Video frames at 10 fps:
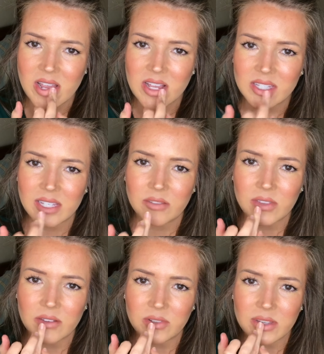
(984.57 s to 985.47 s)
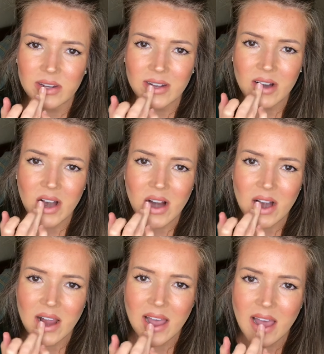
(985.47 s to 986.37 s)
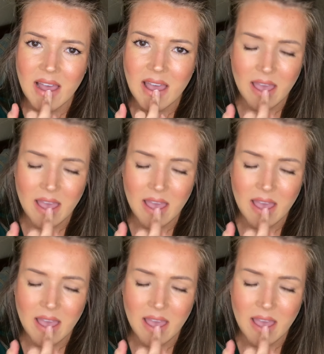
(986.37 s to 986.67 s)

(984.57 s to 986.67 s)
So like if you have Linen or Aura,